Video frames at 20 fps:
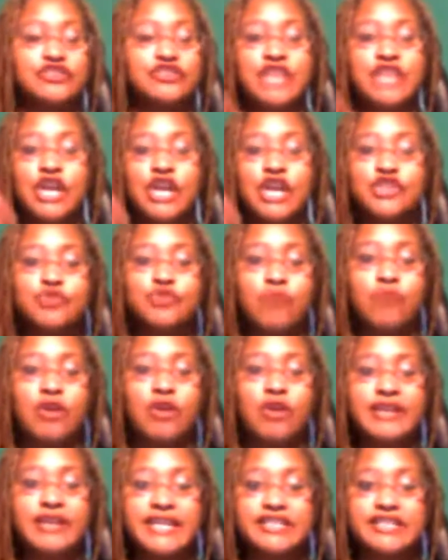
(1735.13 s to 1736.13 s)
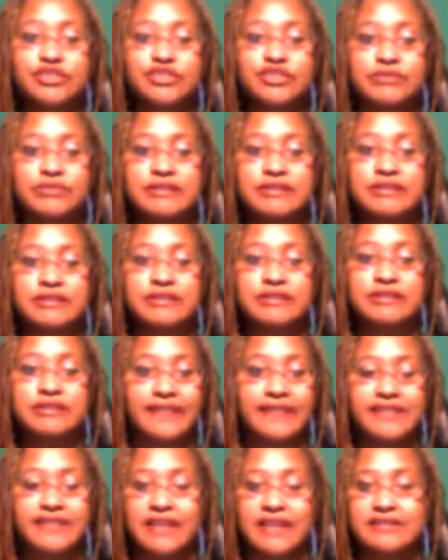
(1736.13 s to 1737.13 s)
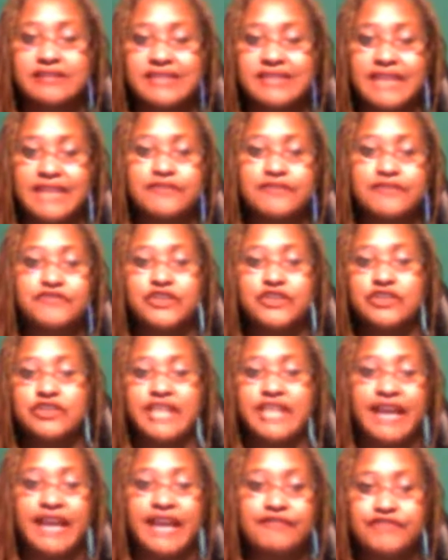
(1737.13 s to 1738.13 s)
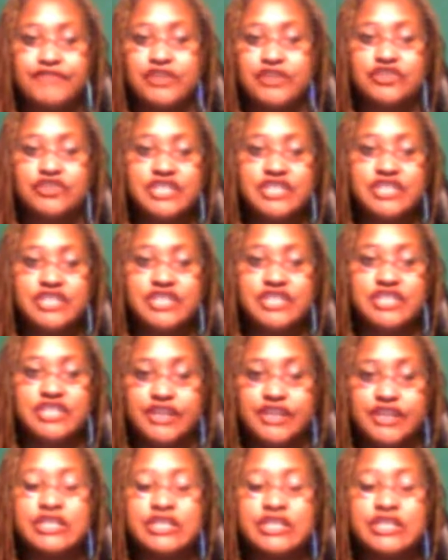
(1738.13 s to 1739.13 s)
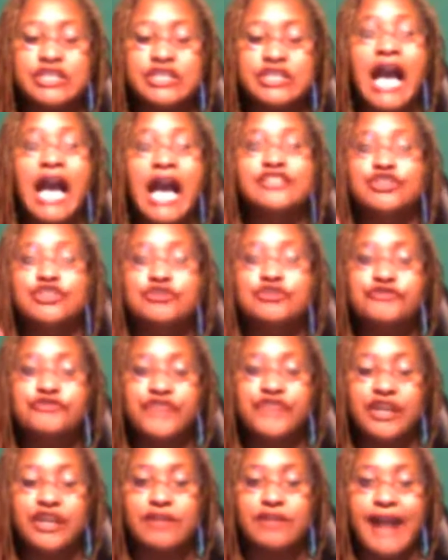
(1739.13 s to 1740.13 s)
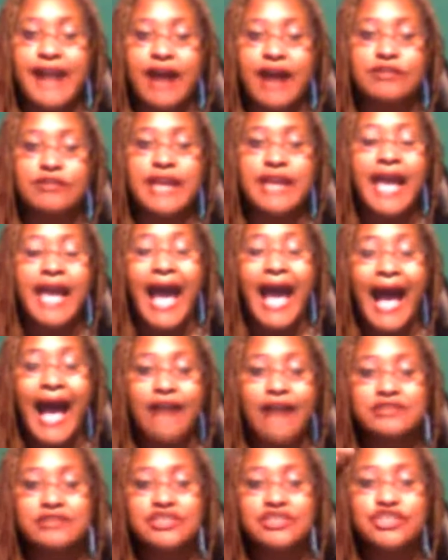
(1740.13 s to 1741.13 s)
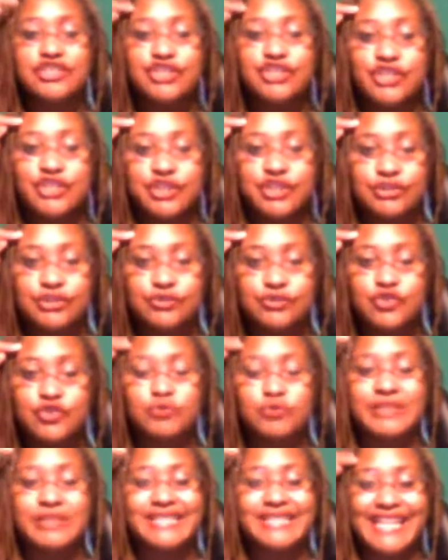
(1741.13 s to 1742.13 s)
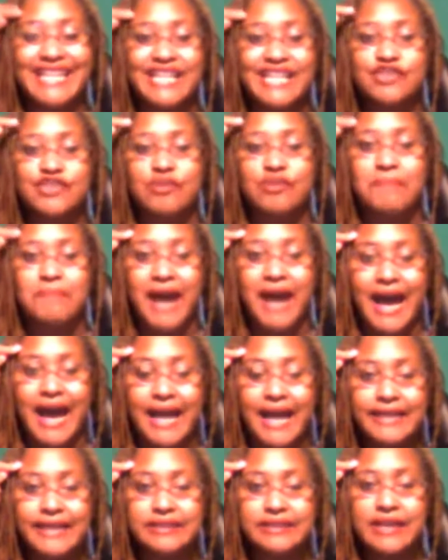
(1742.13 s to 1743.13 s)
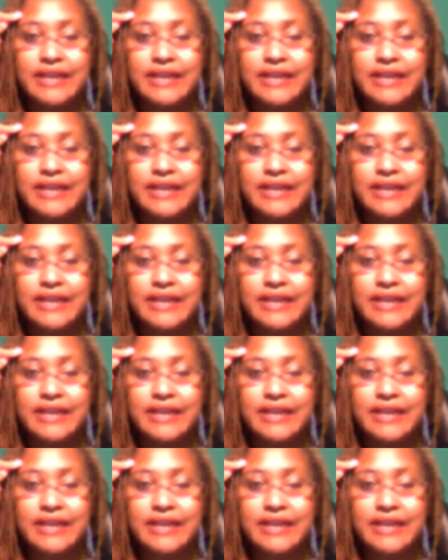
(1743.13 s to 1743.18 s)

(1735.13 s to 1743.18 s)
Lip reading: You won't get into a lifestyle of 7 figures, 8 figures, 10 figures until you figure out how to use what's in your mind